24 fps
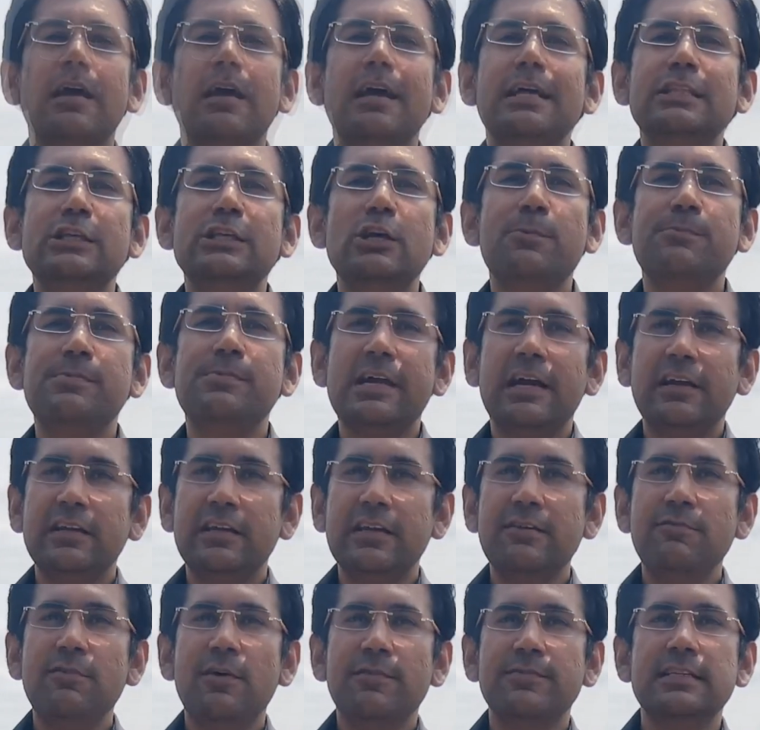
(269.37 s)
The
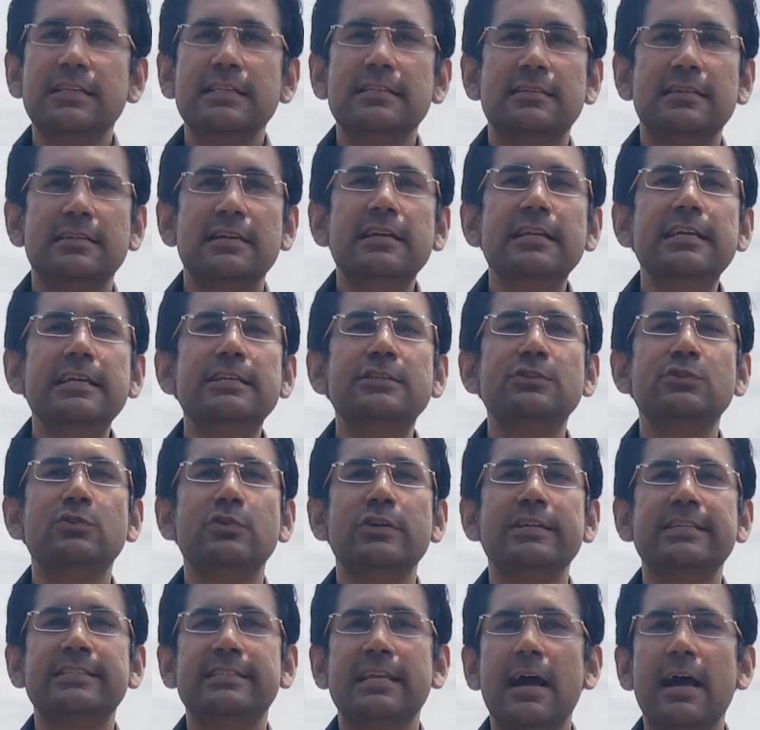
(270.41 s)
objective of this study is to
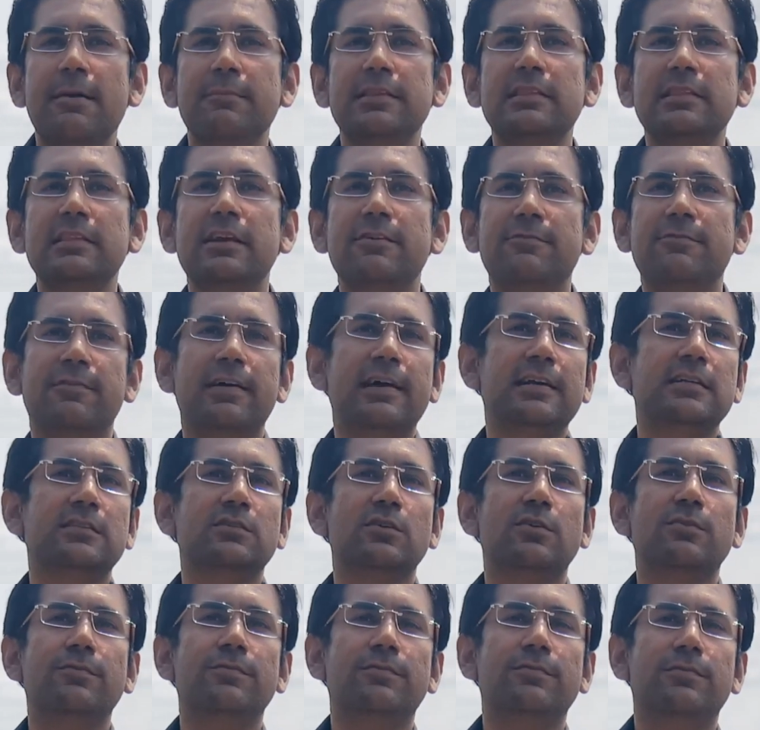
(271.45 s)
examine the effects
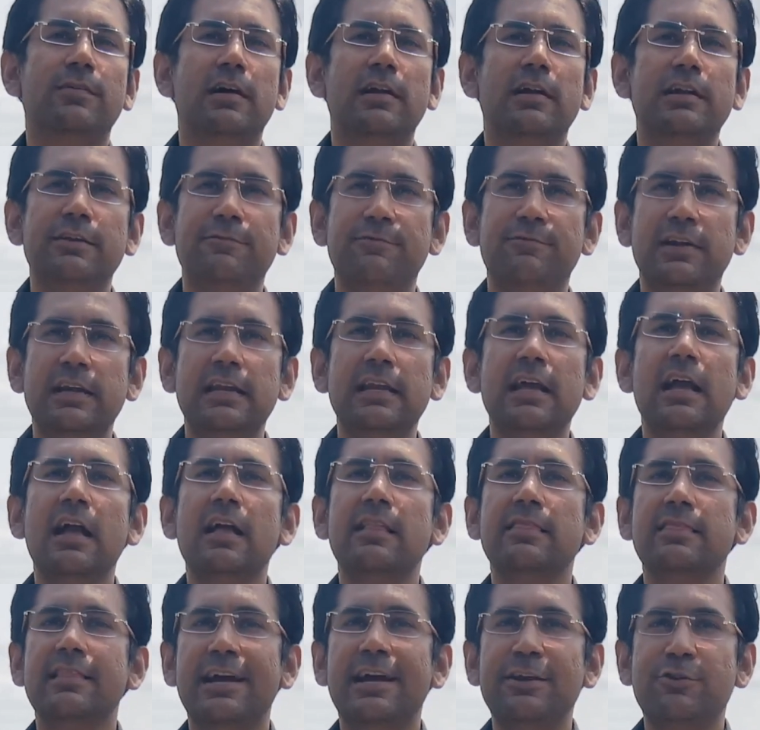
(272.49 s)
of different
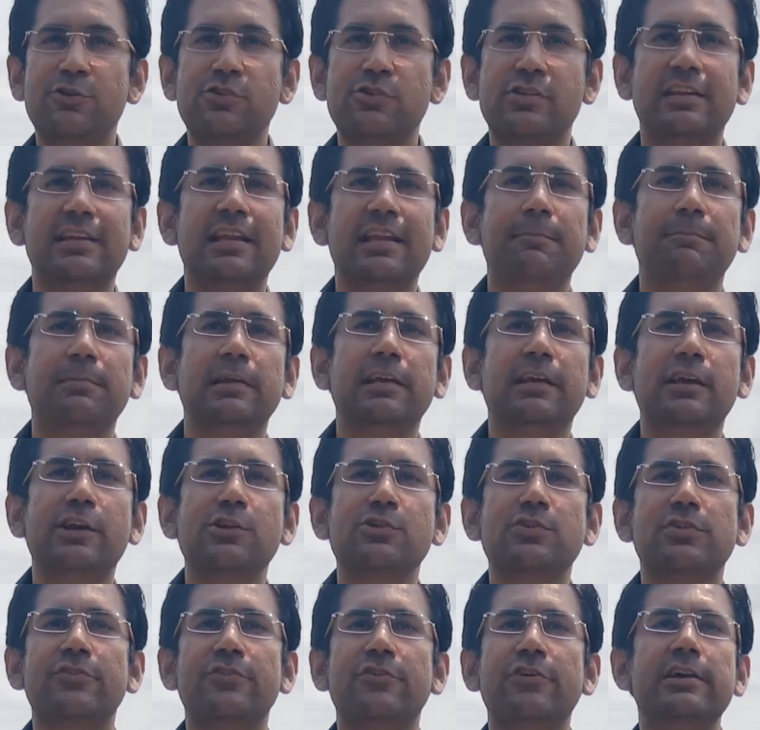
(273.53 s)
nitrogen
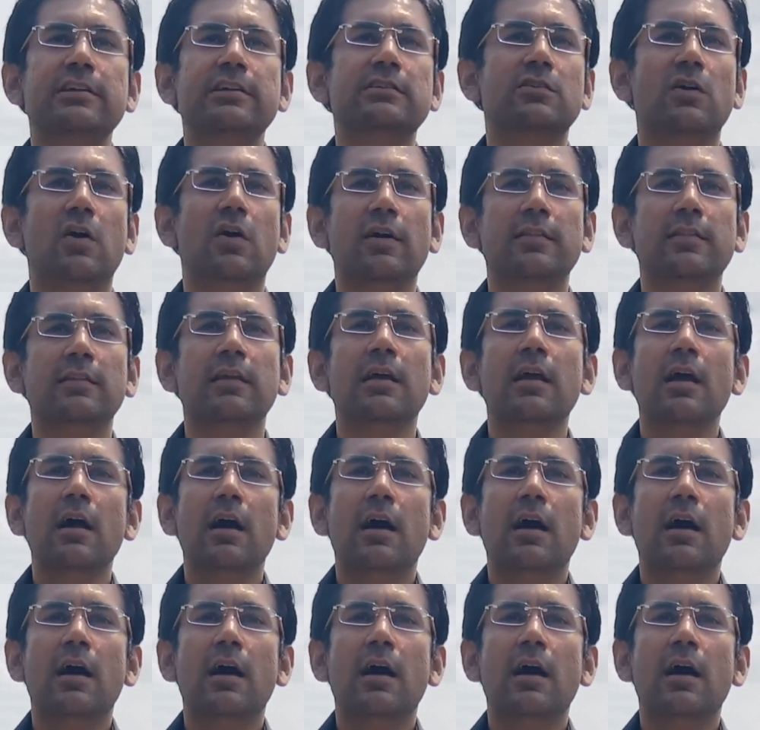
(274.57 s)
application rates on